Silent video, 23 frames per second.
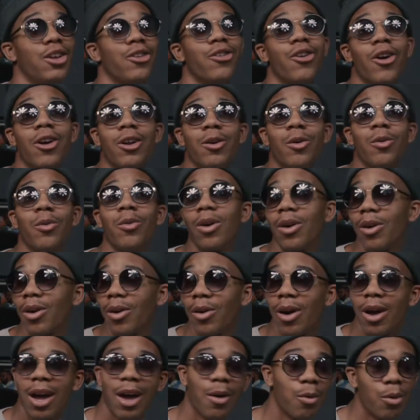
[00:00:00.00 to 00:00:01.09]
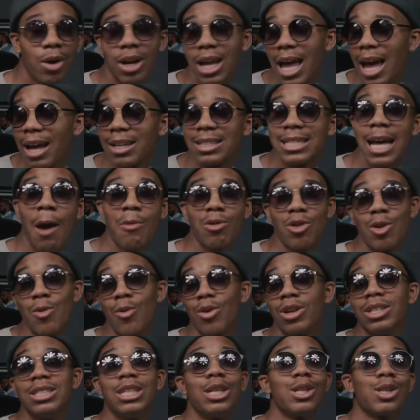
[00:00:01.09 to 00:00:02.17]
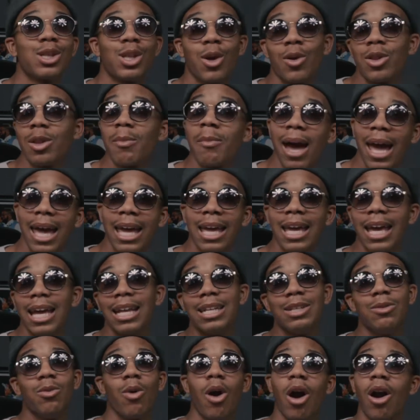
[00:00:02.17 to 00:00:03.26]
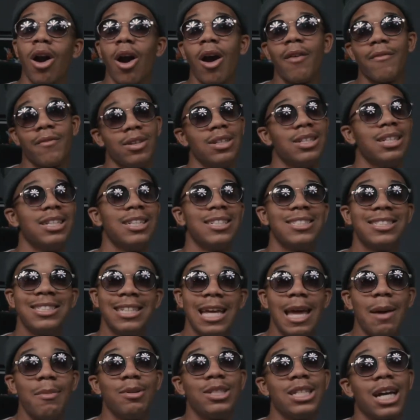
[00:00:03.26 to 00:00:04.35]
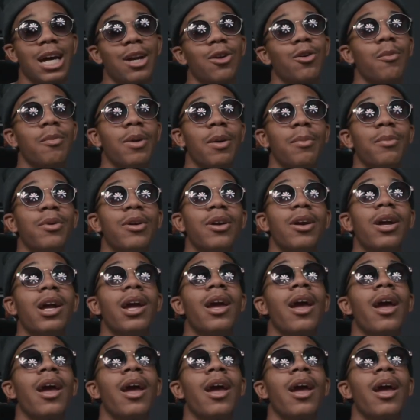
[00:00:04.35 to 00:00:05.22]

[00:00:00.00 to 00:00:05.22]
You're gonna want to have times where you want to just throw the mic and walk off of the set, but you gotta remember